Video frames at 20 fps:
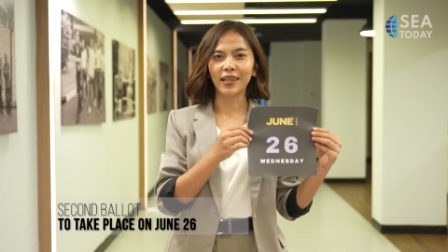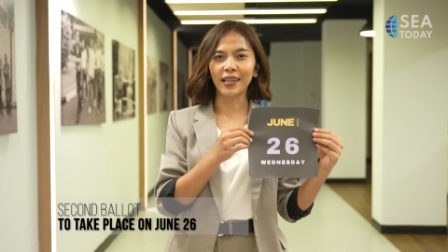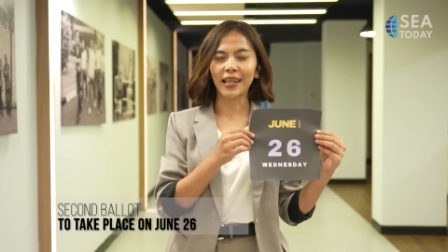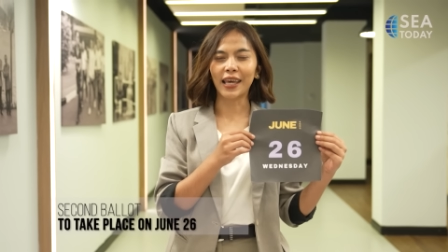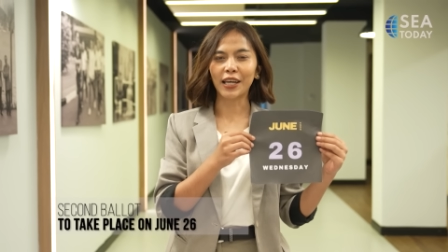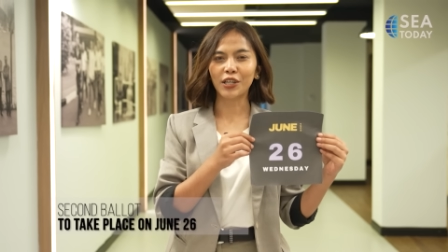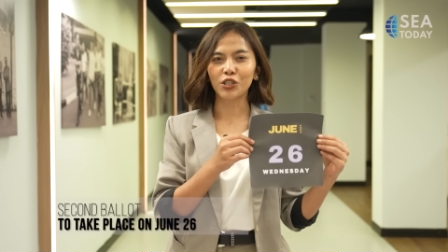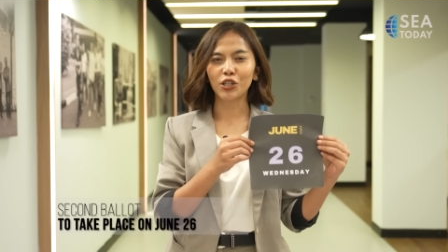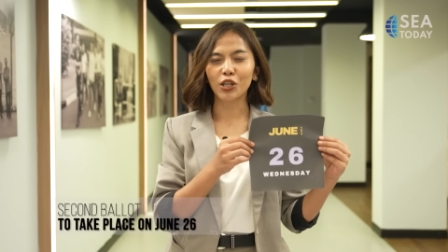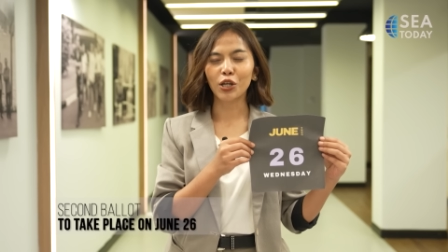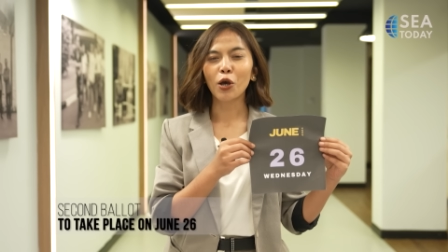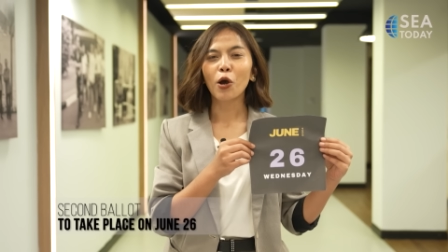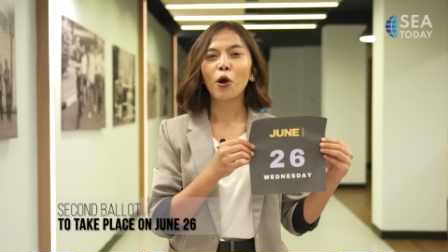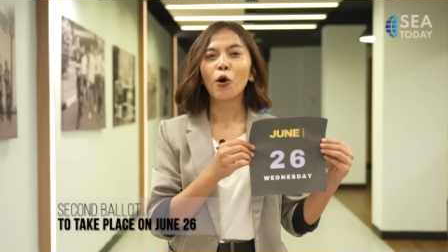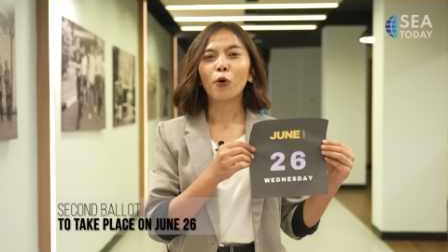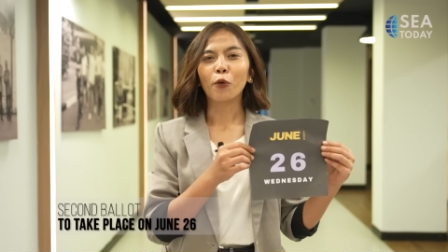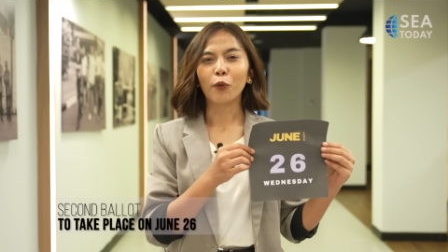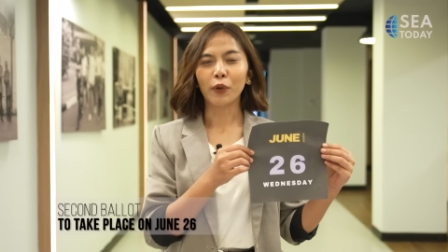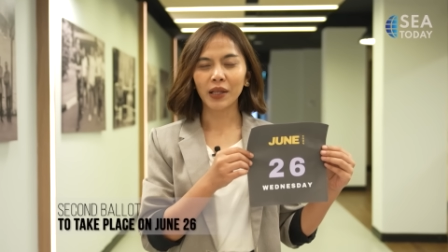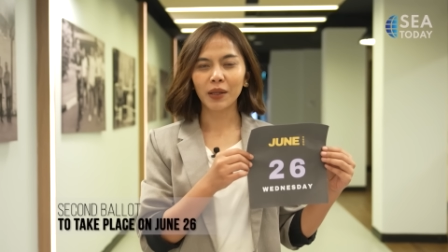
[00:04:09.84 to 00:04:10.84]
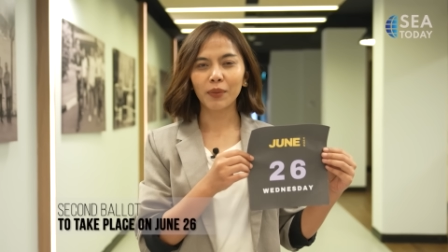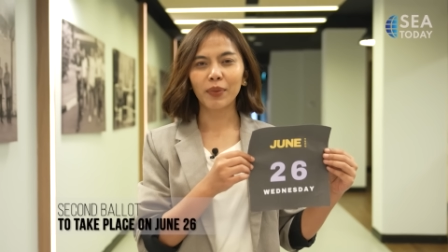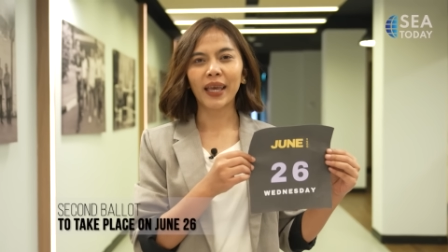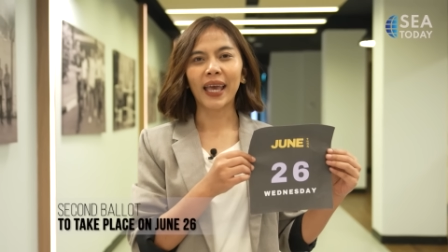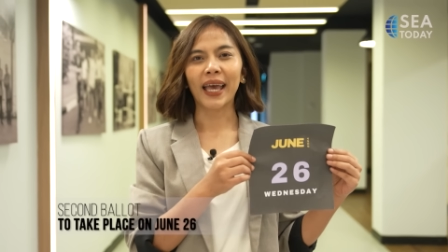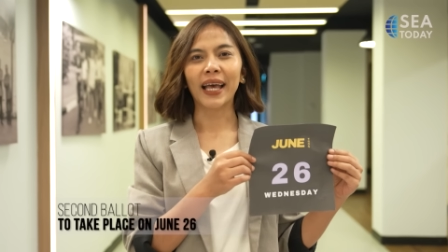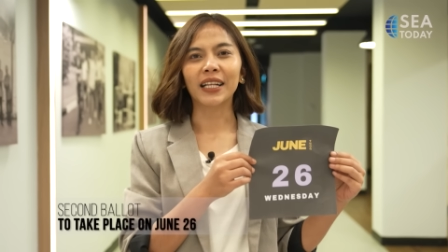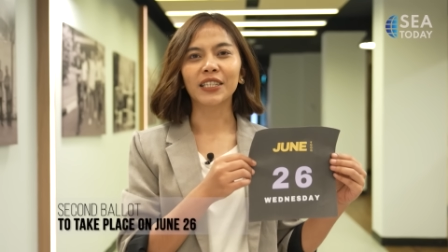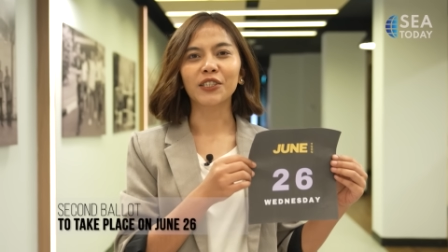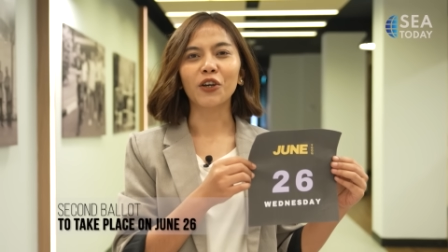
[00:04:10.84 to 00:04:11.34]
election will be
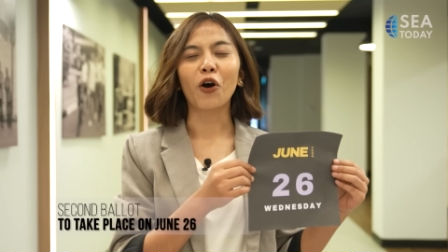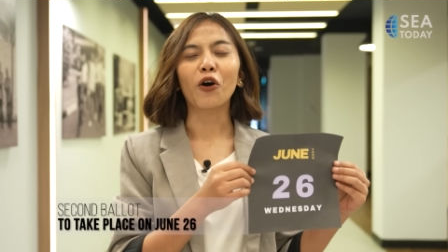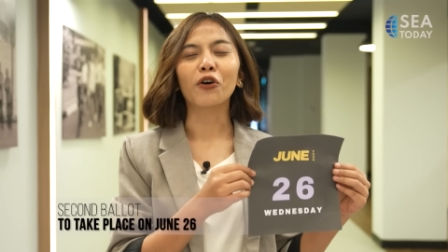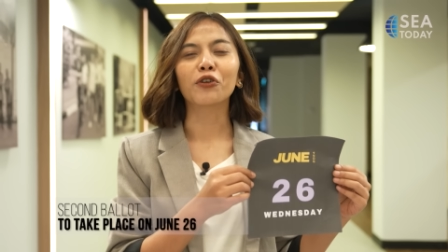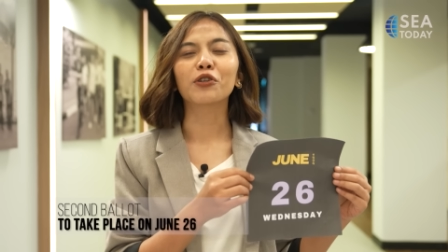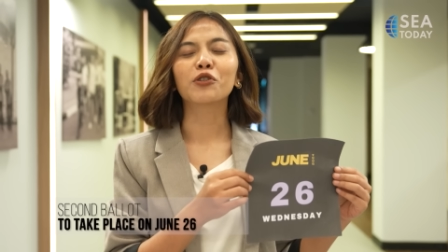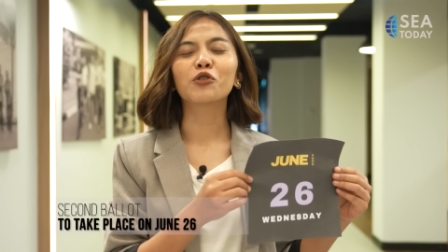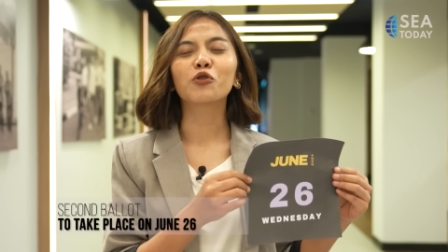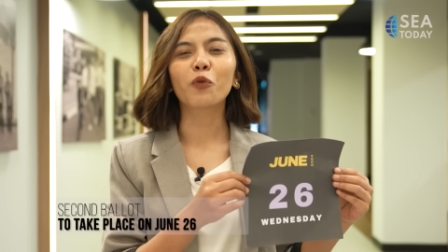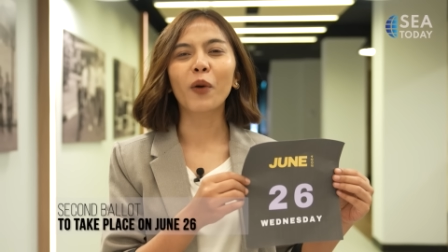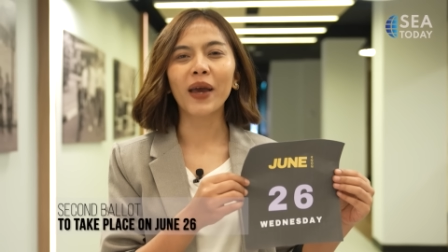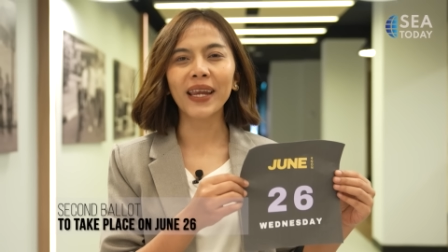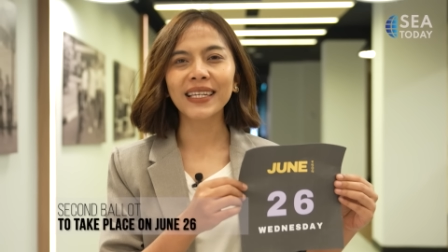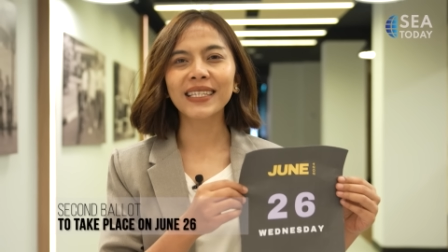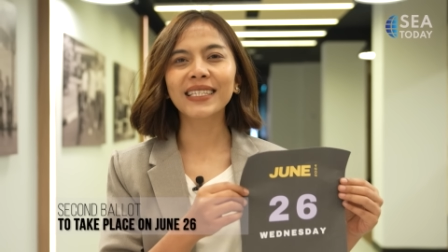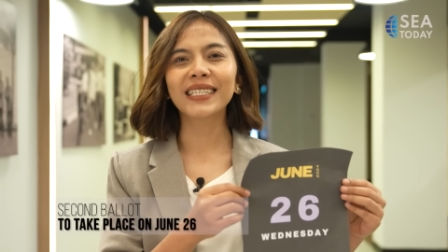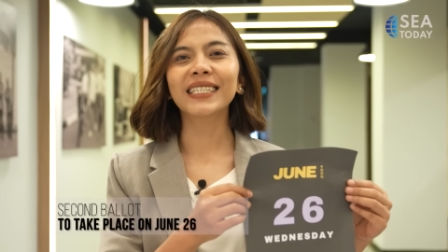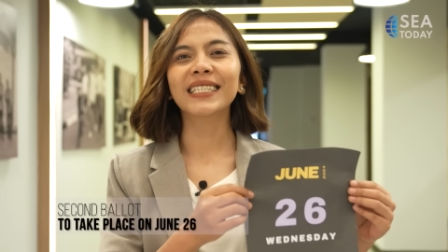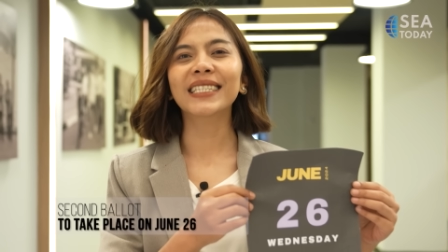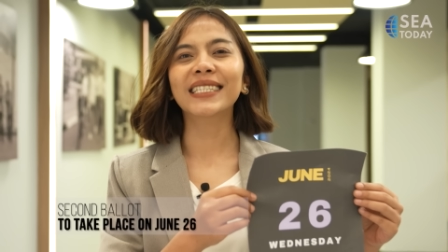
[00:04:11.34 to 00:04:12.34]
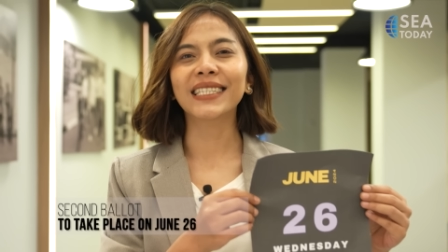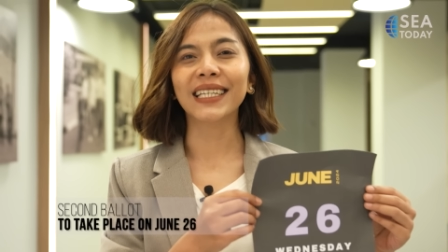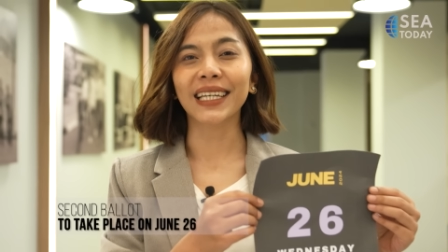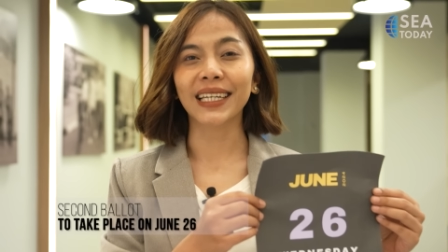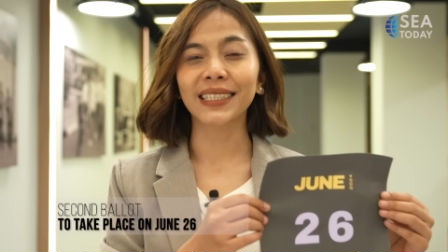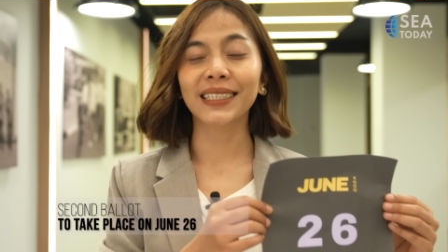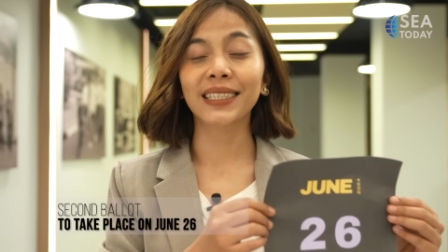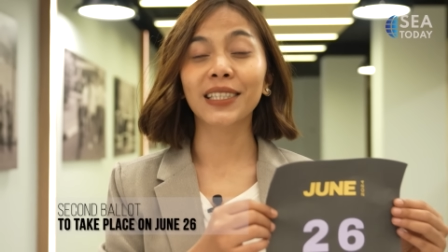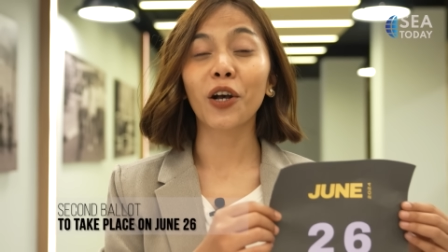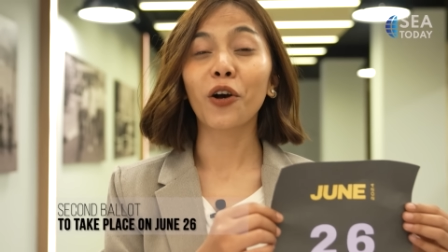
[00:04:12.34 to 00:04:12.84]
held on the
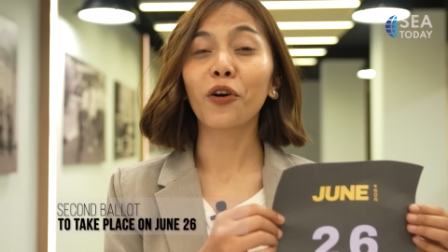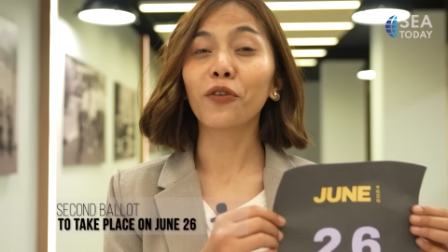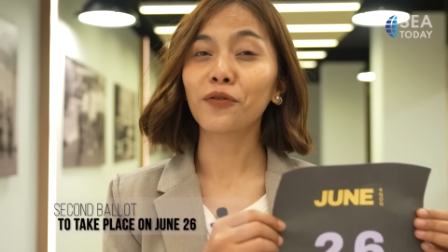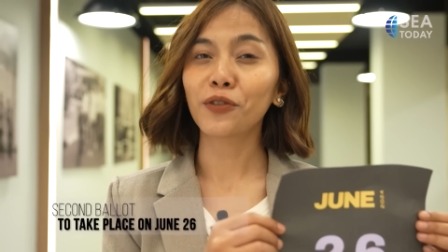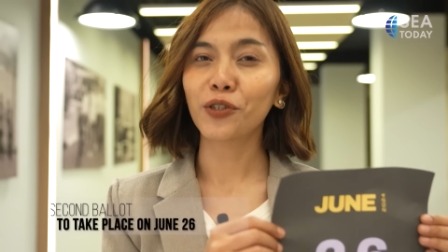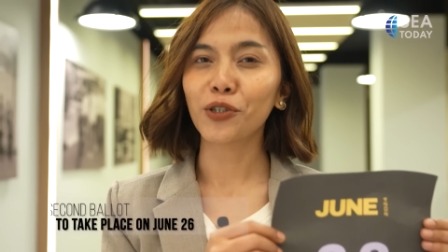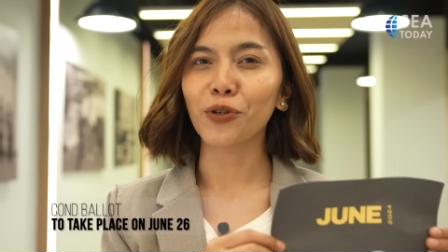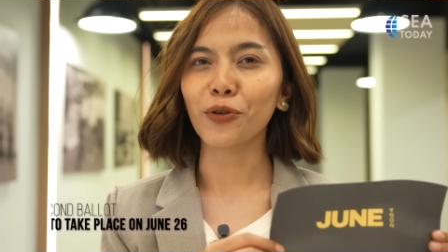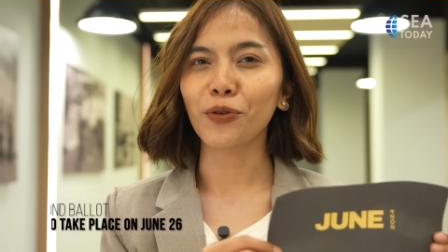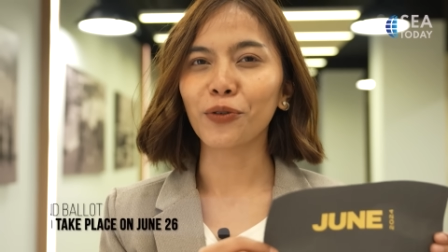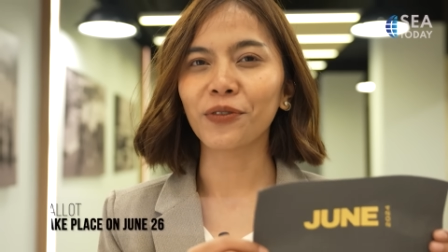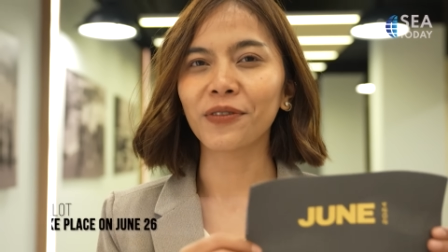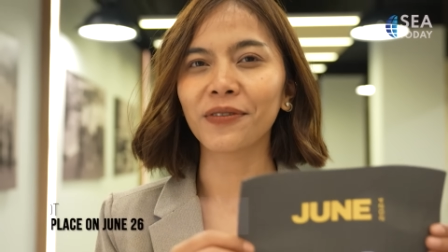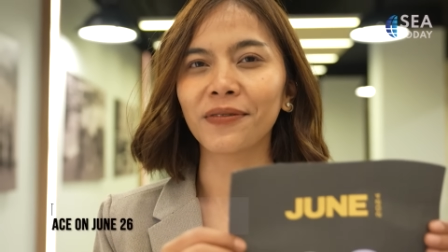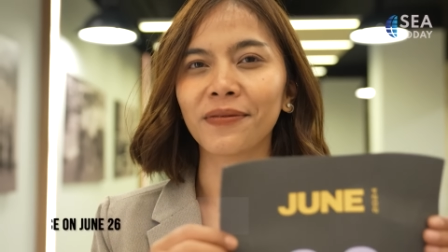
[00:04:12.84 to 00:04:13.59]
26th of June.